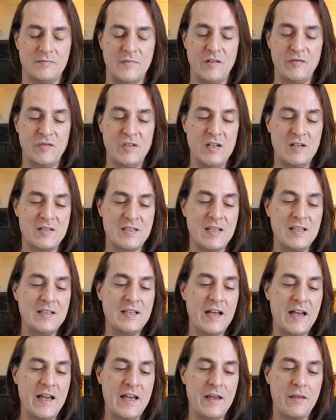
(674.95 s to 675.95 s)
if there's a
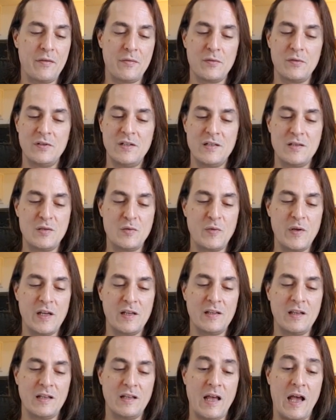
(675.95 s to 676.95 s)
day through this
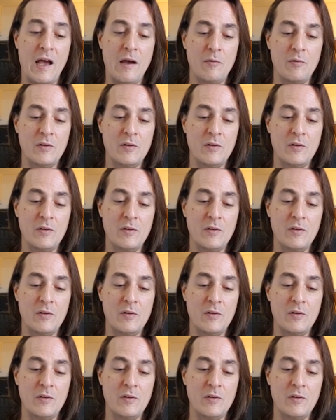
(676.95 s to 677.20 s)
week that I